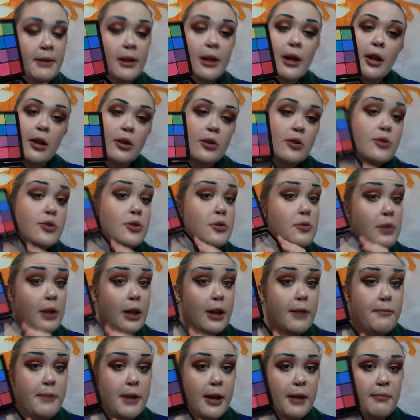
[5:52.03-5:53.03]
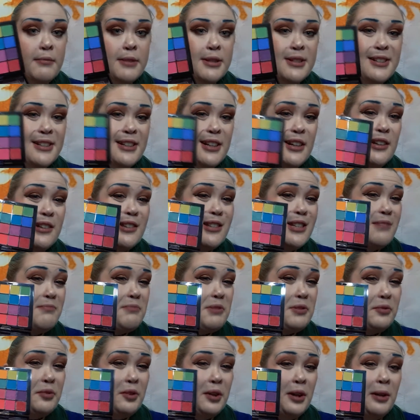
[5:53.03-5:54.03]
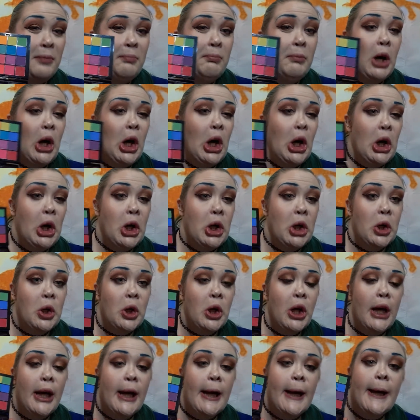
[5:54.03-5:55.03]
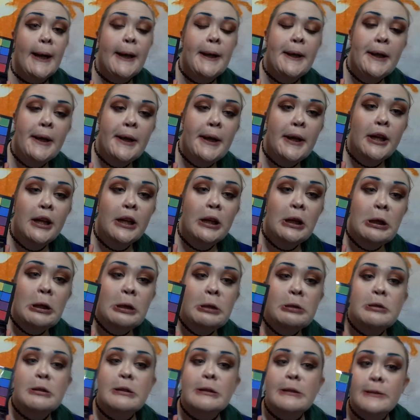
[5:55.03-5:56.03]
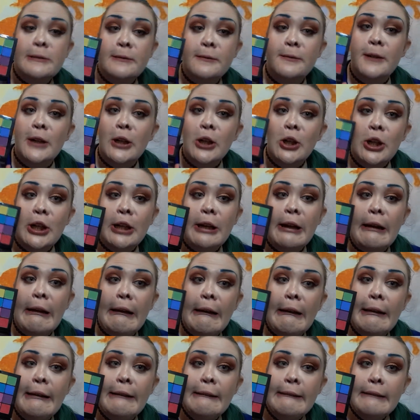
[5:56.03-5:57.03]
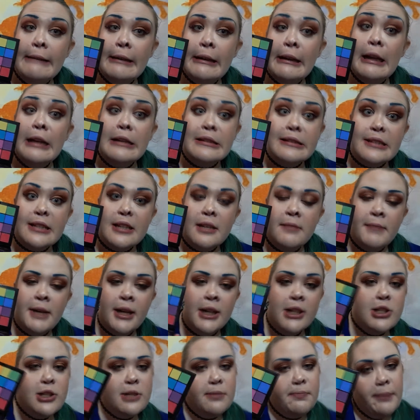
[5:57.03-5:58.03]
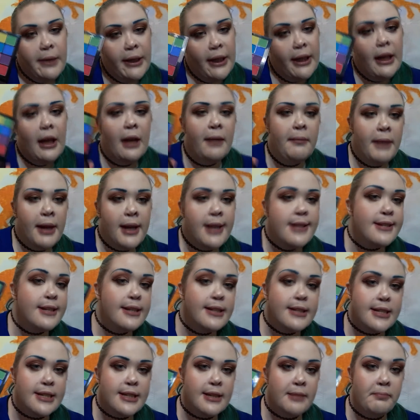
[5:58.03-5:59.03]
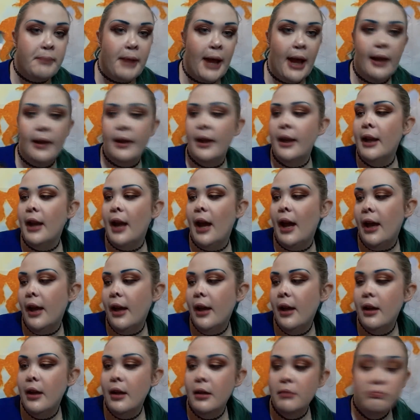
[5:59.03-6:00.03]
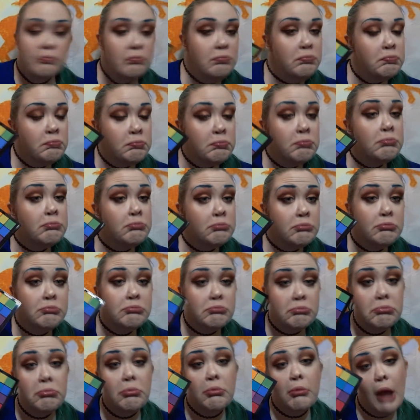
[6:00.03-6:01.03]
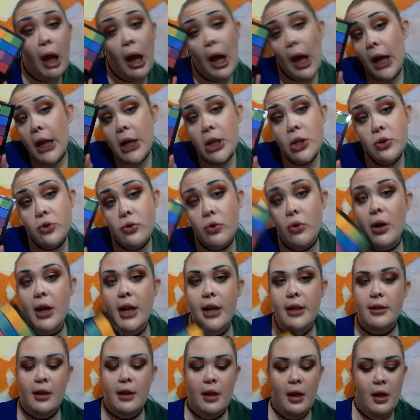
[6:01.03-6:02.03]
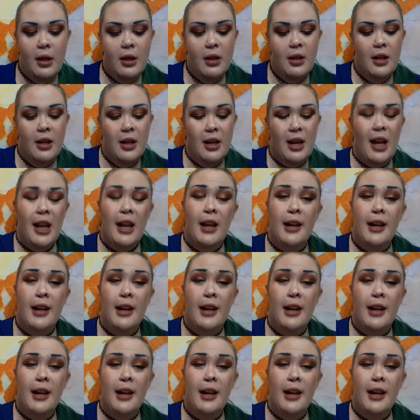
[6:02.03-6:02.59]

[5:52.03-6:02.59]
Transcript: the colors are really pigmented, some of them are, uh, just very, uh, not so much, but, I mean, it's a decent palette. I, I enjoy it, and